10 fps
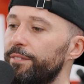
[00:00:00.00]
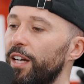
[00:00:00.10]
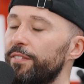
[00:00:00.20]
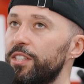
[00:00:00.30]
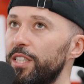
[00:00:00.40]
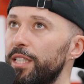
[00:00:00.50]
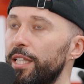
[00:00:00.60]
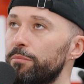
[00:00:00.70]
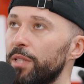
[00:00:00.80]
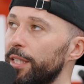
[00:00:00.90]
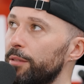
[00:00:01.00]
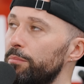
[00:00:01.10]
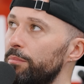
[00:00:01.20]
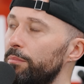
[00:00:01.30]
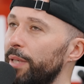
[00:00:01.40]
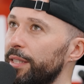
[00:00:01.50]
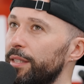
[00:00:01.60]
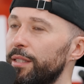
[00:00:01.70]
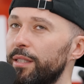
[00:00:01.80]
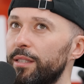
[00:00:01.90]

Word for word: I've I've seen him like make